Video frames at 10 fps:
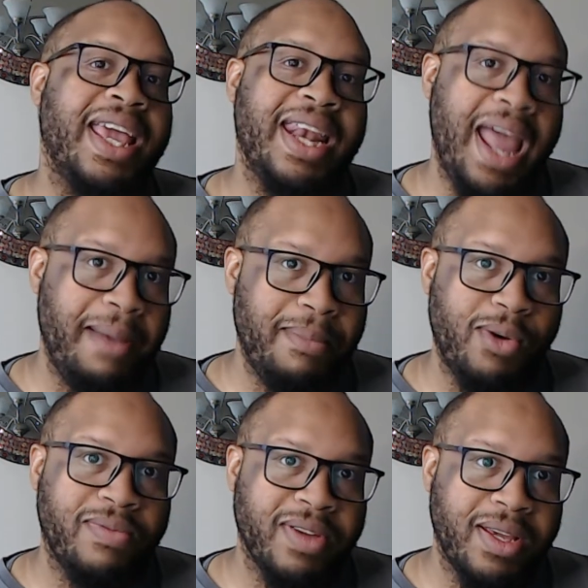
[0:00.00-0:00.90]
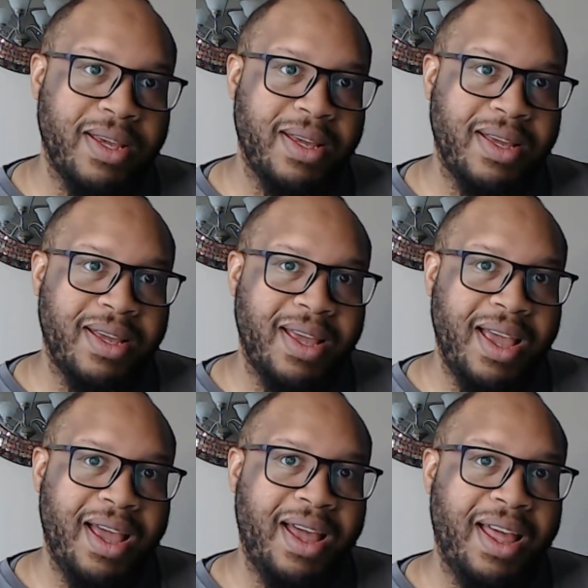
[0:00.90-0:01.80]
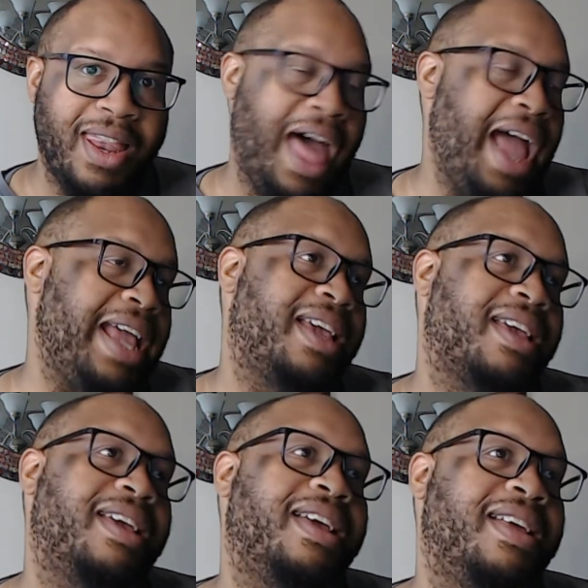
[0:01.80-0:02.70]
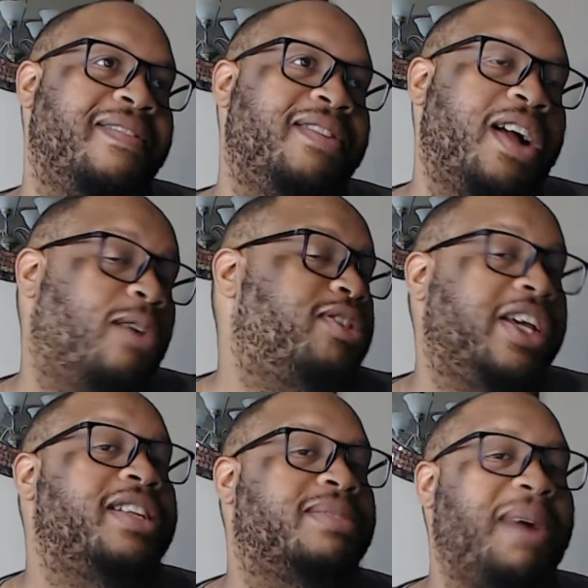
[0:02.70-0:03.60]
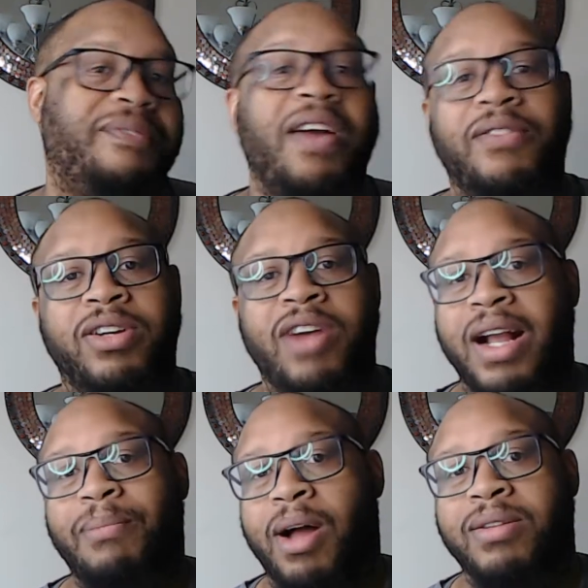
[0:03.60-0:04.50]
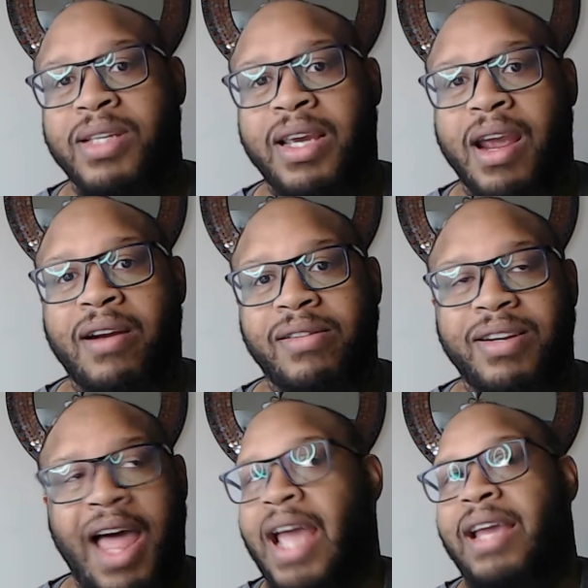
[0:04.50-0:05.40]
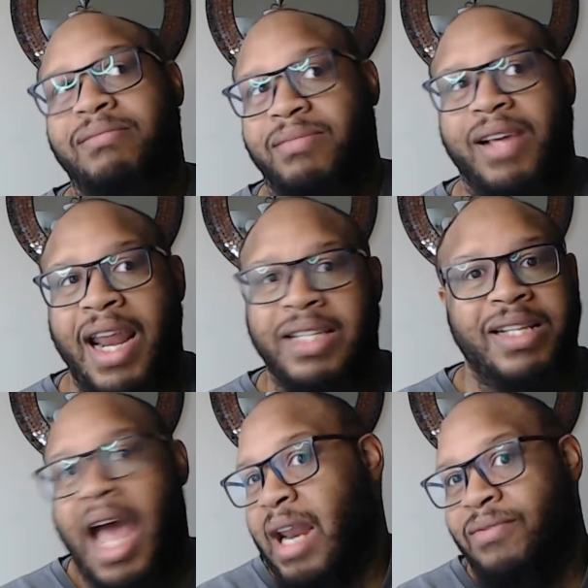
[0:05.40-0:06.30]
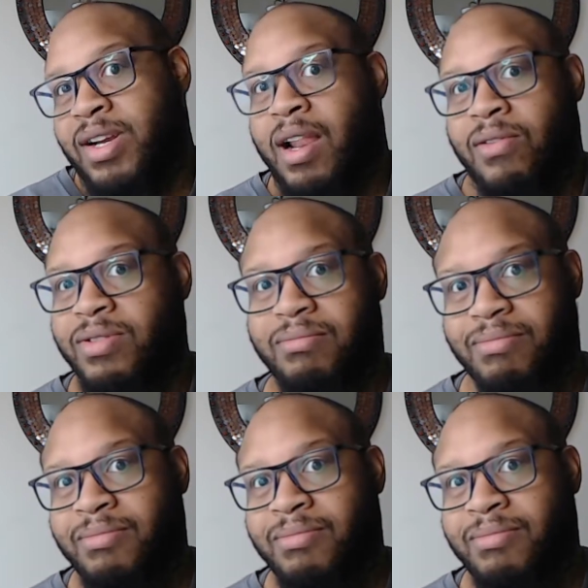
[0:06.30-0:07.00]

in that movie. Like, Gogeta is my favorite Dragon Ball Z character. Like, and it's not even close.